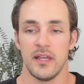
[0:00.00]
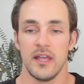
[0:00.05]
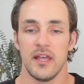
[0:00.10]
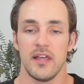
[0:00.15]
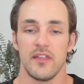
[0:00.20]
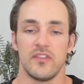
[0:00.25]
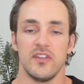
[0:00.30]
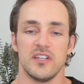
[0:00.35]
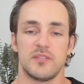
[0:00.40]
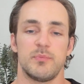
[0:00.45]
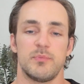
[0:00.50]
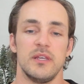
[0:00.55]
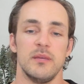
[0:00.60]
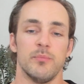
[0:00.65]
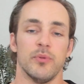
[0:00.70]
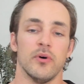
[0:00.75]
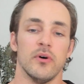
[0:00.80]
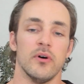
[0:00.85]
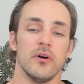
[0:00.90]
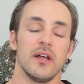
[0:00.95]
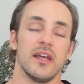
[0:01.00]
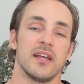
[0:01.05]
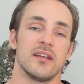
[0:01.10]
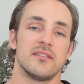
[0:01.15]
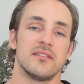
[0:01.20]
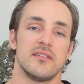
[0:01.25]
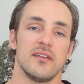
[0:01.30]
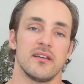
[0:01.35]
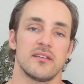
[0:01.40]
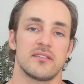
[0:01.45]
These people
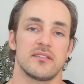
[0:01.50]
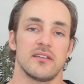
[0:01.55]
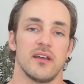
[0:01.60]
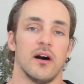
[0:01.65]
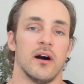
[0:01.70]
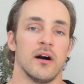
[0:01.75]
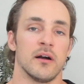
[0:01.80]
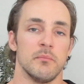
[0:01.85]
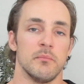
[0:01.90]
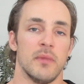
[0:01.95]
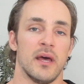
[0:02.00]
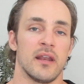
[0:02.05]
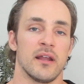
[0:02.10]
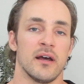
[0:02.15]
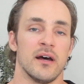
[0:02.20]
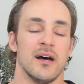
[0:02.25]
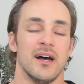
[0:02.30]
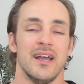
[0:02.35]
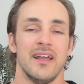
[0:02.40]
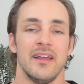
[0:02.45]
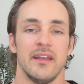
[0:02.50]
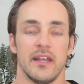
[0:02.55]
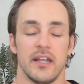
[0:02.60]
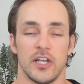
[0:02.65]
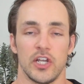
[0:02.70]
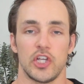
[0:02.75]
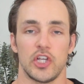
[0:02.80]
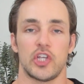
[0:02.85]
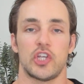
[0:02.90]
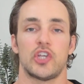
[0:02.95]
exist on Meta in
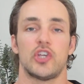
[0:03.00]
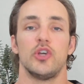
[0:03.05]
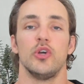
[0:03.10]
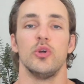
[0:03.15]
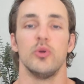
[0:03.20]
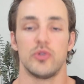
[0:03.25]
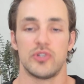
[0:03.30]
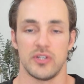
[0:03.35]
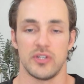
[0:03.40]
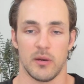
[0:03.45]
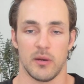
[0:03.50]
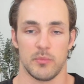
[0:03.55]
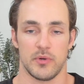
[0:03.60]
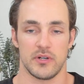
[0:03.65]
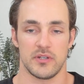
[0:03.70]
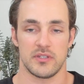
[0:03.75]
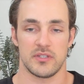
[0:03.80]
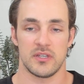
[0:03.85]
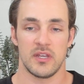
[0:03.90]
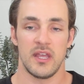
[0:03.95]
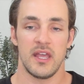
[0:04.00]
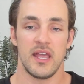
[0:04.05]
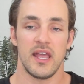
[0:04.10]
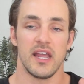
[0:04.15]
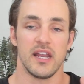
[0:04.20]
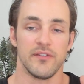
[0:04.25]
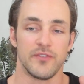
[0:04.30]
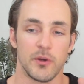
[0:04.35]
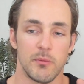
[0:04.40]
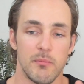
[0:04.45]
huge numbers.
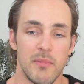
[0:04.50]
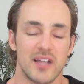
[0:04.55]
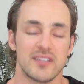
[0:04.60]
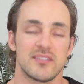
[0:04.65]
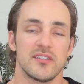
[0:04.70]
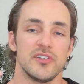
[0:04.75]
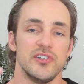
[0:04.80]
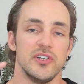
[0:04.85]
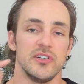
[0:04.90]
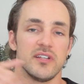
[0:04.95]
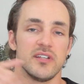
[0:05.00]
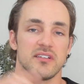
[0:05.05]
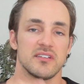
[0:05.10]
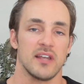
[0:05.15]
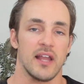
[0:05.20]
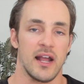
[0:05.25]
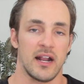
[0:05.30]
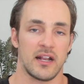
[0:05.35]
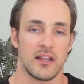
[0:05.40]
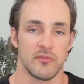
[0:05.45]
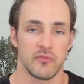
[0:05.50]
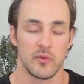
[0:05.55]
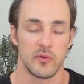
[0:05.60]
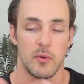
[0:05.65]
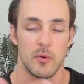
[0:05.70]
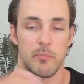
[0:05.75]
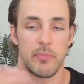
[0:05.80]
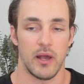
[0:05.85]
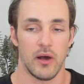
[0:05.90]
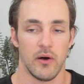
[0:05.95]
And if your messaging doesn't actively
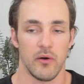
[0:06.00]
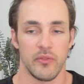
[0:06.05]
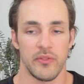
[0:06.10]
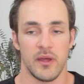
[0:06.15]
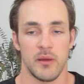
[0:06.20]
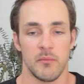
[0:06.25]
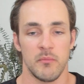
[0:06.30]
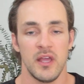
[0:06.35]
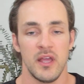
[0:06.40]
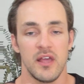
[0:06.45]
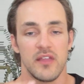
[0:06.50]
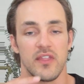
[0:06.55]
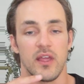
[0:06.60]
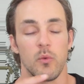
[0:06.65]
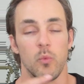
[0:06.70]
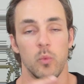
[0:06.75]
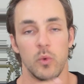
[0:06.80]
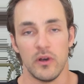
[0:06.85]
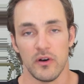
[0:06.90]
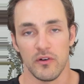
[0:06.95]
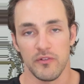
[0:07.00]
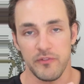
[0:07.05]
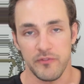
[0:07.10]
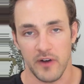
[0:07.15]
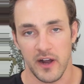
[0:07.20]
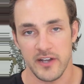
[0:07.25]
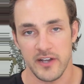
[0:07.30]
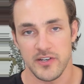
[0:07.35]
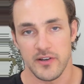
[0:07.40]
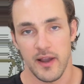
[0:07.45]
repel them, they will
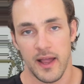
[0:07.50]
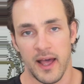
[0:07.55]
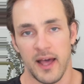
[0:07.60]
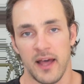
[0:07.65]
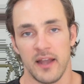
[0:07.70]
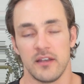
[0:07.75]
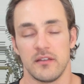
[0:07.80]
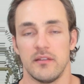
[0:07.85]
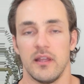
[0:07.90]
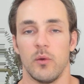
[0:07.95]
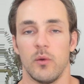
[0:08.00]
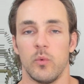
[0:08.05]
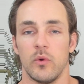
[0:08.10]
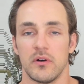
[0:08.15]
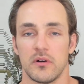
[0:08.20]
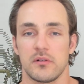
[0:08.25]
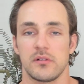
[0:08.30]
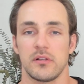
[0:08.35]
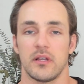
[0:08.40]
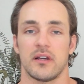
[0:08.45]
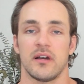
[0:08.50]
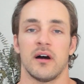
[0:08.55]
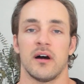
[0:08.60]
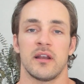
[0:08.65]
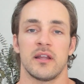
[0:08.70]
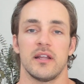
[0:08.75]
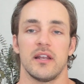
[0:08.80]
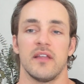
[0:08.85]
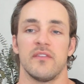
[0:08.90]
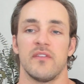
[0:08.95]
find your ad, they will click on
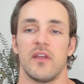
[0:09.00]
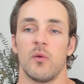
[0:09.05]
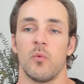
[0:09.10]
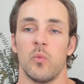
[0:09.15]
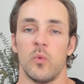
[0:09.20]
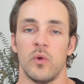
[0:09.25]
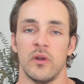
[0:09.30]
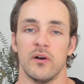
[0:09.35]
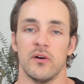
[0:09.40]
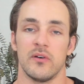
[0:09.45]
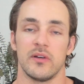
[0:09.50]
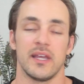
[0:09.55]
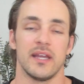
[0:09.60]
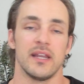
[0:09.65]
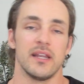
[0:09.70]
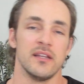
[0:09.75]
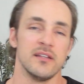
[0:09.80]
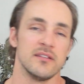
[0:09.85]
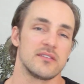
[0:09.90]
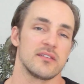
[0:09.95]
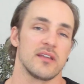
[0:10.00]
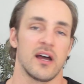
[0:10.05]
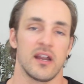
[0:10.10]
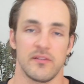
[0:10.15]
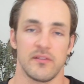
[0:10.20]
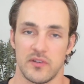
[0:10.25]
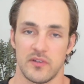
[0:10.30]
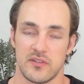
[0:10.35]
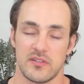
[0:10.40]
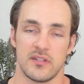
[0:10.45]
it, and they will get inside of
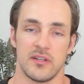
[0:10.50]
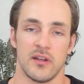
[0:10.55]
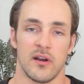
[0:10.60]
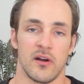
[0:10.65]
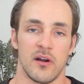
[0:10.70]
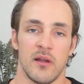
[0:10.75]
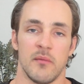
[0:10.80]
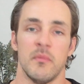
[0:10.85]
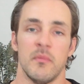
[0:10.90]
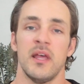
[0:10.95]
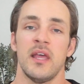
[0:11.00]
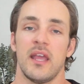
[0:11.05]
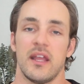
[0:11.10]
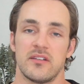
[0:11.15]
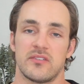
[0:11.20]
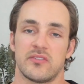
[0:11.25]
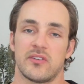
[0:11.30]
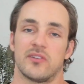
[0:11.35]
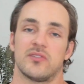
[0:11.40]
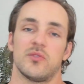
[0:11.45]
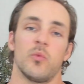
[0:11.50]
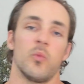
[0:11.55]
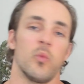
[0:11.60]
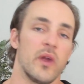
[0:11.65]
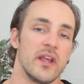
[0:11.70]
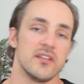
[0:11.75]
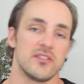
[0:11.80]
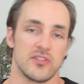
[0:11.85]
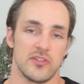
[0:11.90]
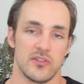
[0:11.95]
your CRM and start to
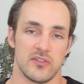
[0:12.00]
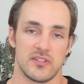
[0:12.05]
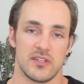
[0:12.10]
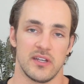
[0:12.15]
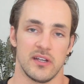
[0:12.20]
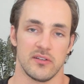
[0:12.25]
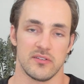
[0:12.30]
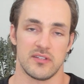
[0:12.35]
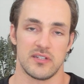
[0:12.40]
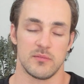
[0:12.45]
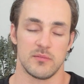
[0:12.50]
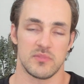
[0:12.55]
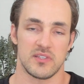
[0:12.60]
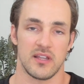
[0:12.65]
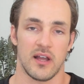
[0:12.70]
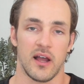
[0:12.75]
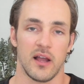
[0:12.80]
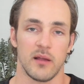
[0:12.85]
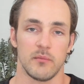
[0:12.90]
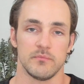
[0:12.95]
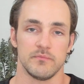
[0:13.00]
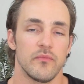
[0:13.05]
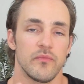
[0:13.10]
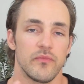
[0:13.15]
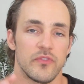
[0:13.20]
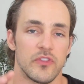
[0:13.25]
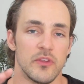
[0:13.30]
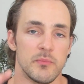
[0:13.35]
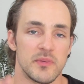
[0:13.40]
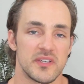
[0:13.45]
waste your sales team's time.
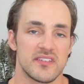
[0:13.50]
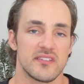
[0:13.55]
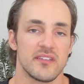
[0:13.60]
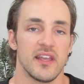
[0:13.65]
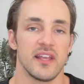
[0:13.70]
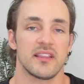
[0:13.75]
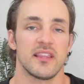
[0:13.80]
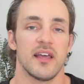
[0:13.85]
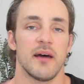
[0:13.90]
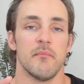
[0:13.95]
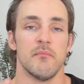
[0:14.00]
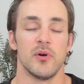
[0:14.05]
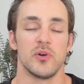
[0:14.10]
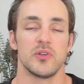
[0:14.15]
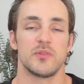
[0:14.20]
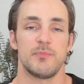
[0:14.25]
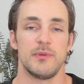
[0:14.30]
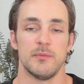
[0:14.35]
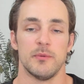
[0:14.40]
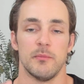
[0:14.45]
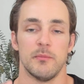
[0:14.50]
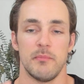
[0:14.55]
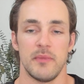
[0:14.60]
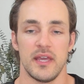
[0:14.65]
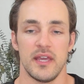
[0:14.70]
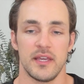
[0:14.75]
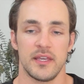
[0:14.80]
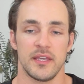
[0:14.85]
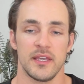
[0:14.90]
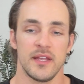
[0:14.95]
The mistake that most people
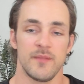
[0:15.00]
make